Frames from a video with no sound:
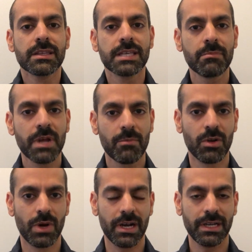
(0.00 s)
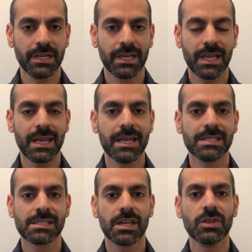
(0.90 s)
Tip number 1
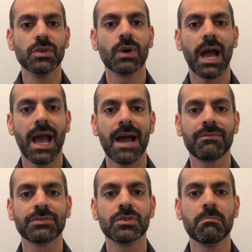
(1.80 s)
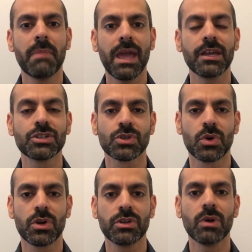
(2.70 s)
is you have to make
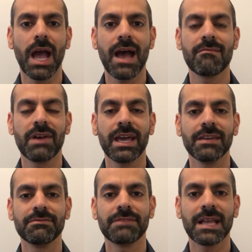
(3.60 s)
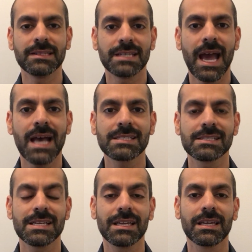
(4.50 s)
sure you have a
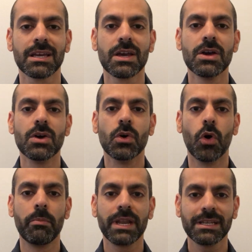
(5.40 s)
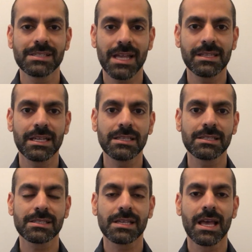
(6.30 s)
fantastic opening
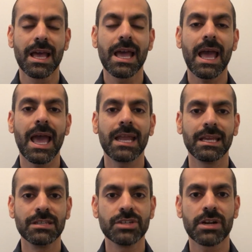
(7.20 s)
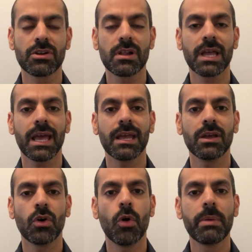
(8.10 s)
sentence and in general an
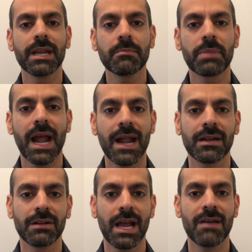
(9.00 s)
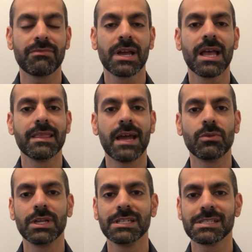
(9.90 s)
opening paragraph that
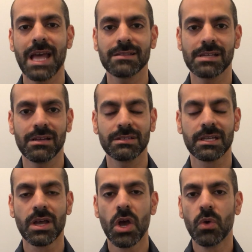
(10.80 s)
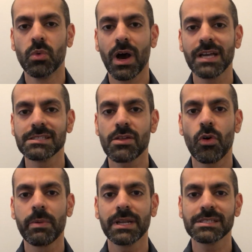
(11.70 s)
really stands out. Why is the
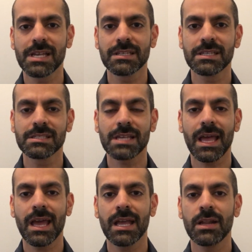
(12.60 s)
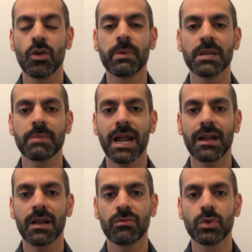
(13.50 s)
opening sentence and opening
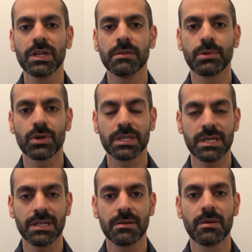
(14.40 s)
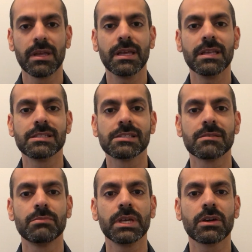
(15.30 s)
paragraph really important? It's
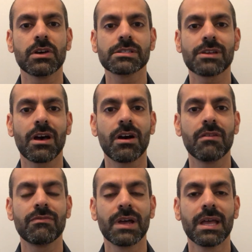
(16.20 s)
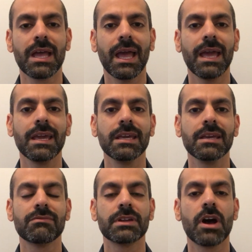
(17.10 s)
because of a
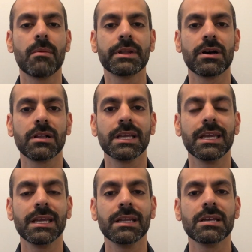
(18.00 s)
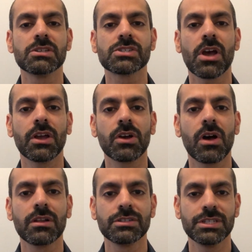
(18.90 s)
phenomenon in
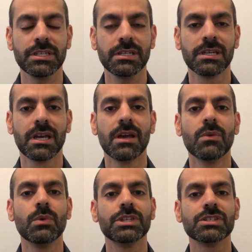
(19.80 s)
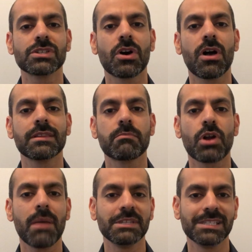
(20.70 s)
psychology which is called the
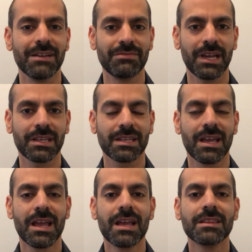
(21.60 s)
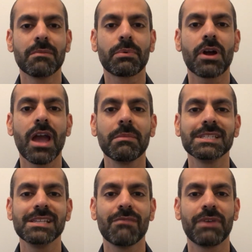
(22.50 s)
primacy effect. The
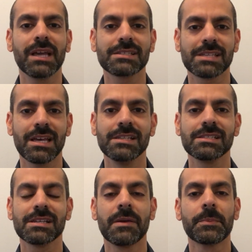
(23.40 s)
primacy effect says